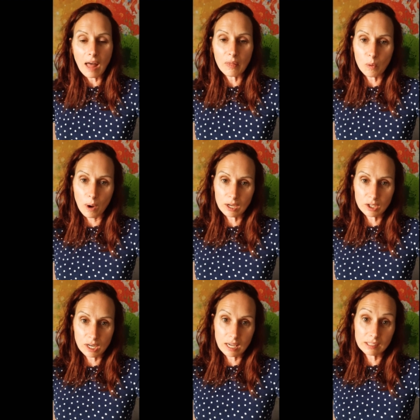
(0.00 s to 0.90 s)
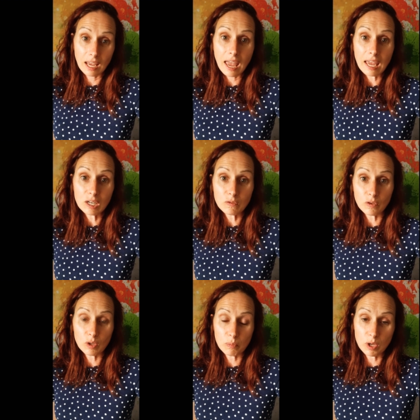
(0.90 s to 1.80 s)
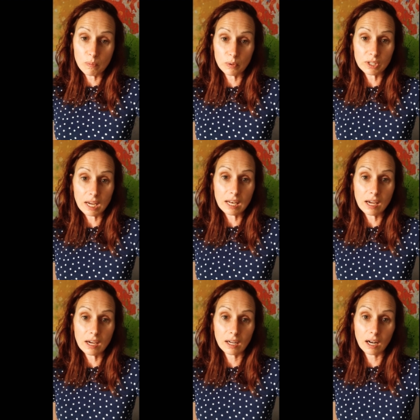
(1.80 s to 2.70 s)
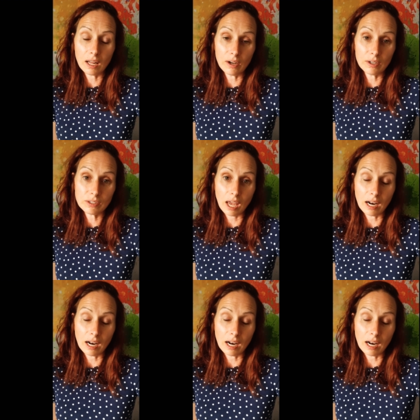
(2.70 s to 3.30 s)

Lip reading: and the way she has cared for the pupils in her class.